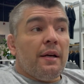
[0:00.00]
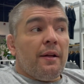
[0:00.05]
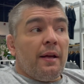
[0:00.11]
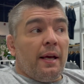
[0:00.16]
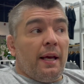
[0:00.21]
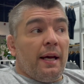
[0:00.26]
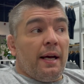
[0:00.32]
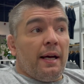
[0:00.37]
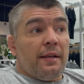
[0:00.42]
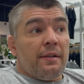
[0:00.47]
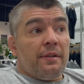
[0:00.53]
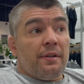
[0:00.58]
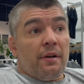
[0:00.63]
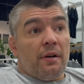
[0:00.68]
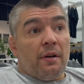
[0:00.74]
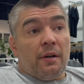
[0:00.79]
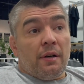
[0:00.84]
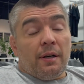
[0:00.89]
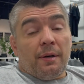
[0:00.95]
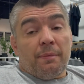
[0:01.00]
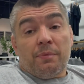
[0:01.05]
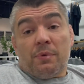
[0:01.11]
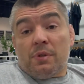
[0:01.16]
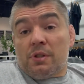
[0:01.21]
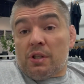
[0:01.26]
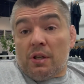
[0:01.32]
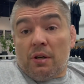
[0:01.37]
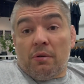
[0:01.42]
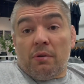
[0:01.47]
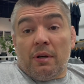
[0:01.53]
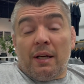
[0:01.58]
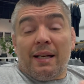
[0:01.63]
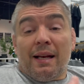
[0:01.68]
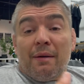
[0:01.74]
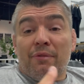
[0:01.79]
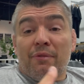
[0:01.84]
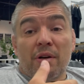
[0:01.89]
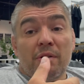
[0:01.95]
And and
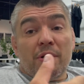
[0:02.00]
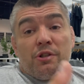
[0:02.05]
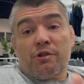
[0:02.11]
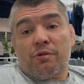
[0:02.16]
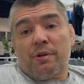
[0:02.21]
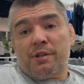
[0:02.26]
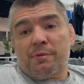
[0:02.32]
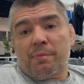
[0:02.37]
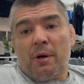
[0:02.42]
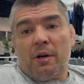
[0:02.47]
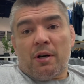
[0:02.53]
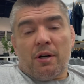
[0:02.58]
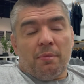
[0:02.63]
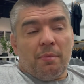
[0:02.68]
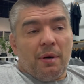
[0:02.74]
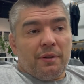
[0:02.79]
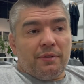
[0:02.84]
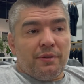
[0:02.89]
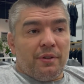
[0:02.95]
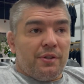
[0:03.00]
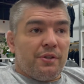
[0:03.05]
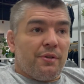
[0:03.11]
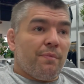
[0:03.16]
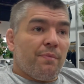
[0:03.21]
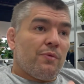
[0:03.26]
I'm very transparent about this.